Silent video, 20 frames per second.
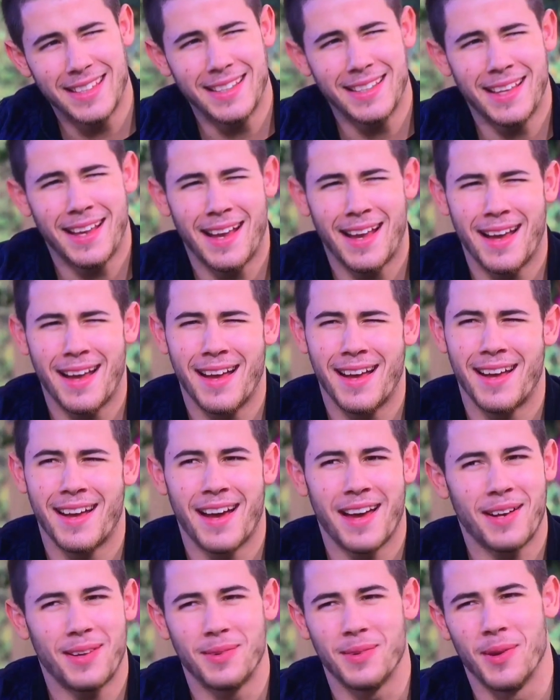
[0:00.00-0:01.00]
Nah,
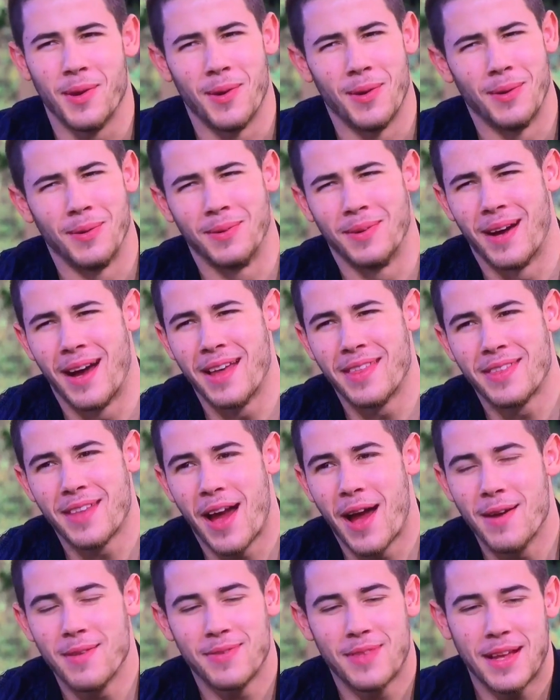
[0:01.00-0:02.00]
I don't know.
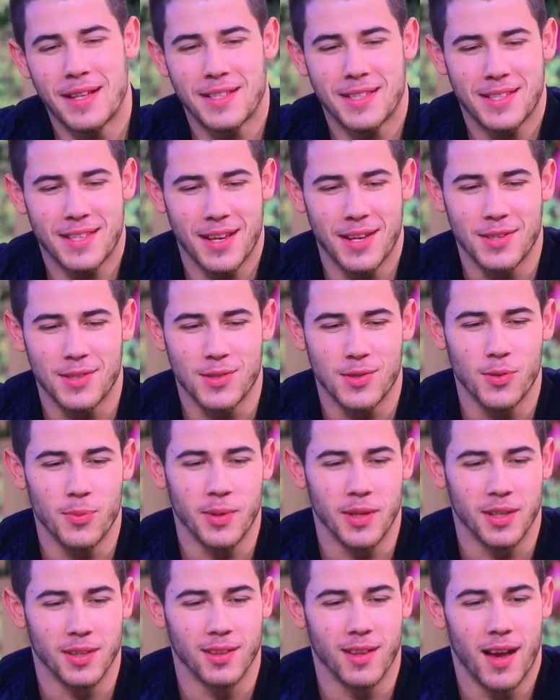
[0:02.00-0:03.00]
That's
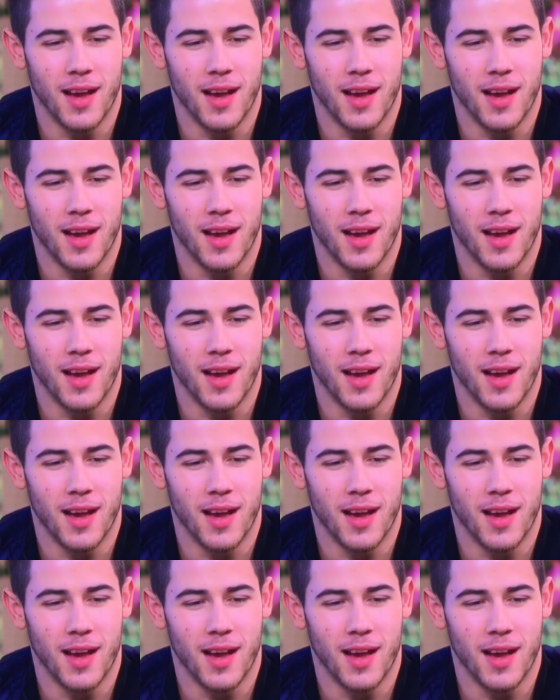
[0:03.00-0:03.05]
assuming a